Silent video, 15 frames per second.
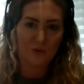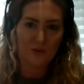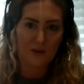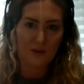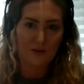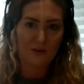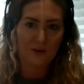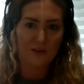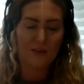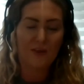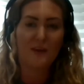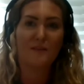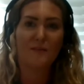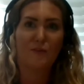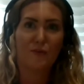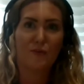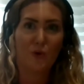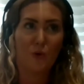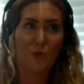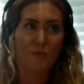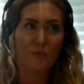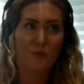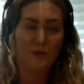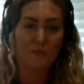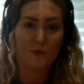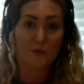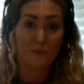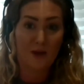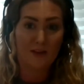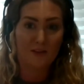So I think from the
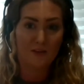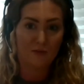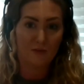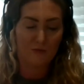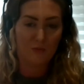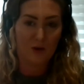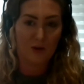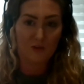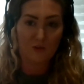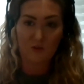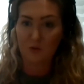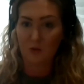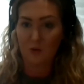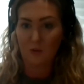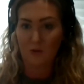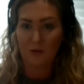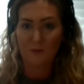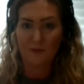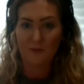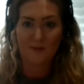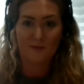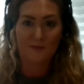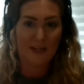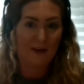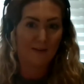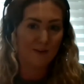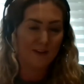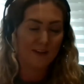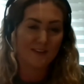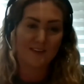perspective of my school, it was
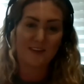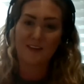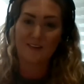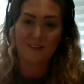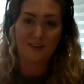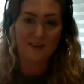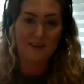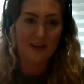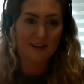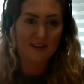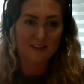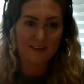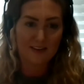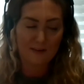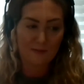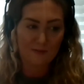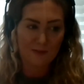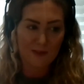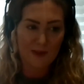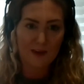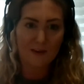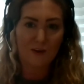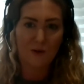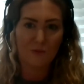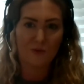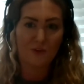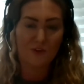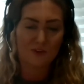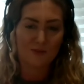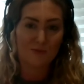definitely seen as a negative thing. I
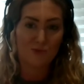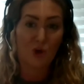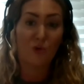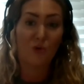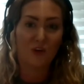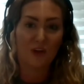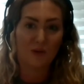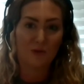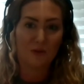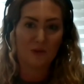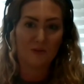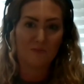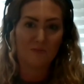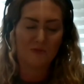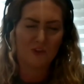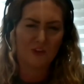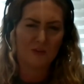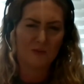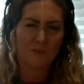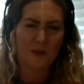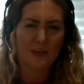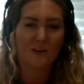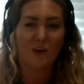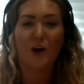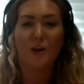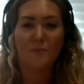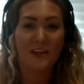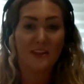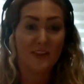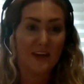was told it would just be kind
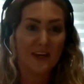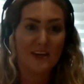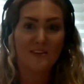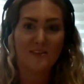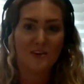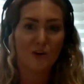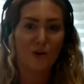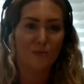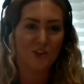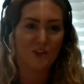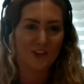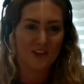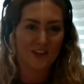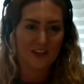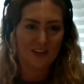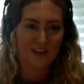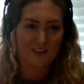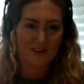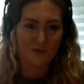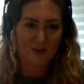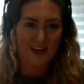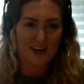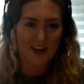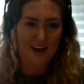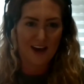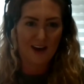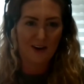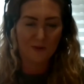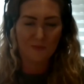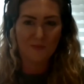of be the easy option, the easy way
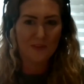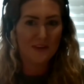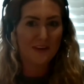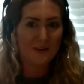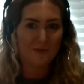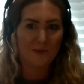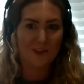out, mm.